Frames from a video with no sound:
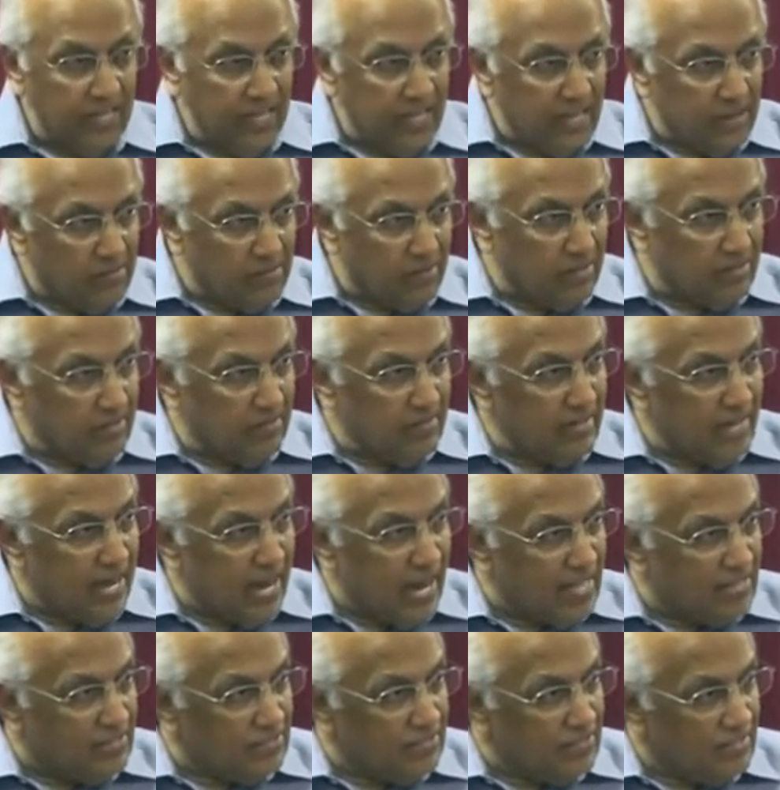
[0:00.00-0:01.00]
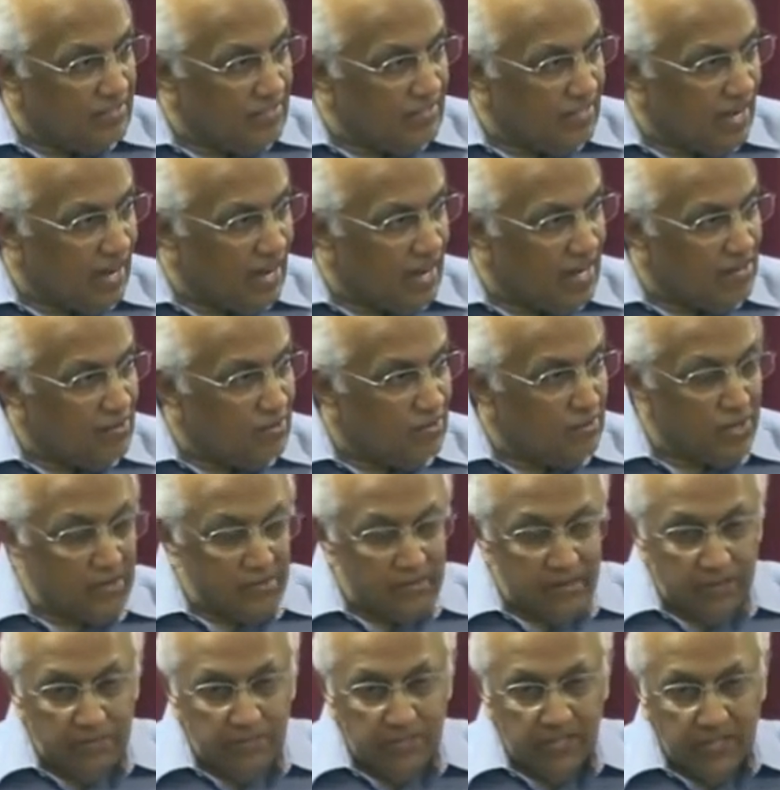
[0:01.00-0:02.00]
thing come out of Nazareth? Yeah, I know
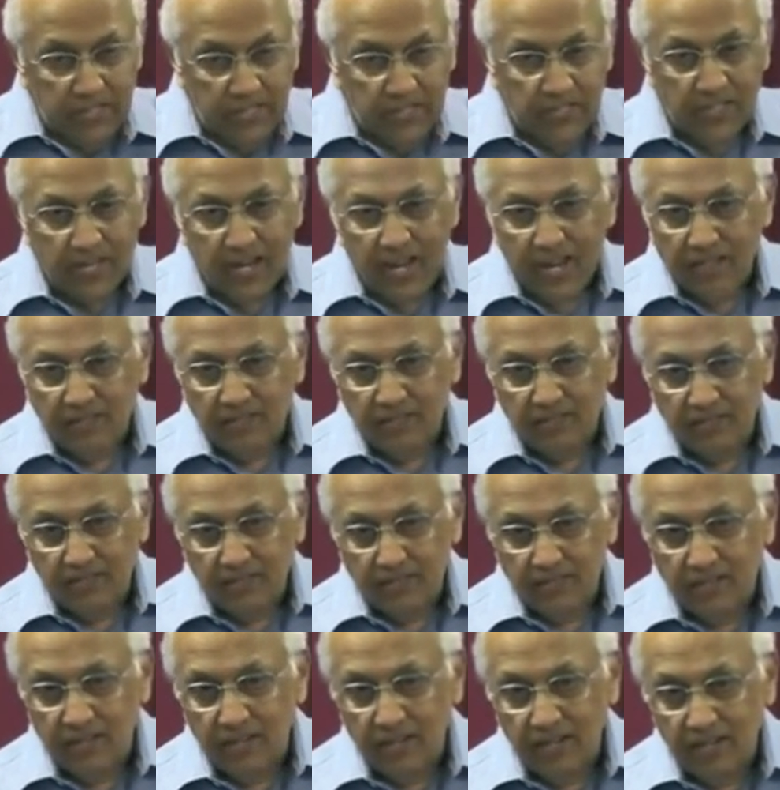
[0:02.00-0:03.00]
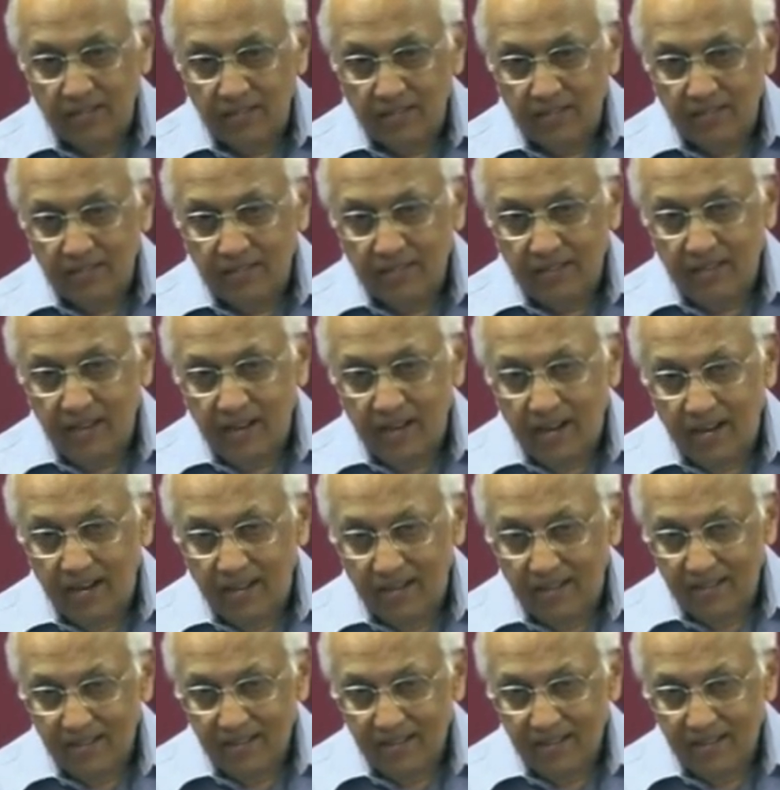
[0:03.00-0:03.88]
what reputation Nazareth has got. Huh.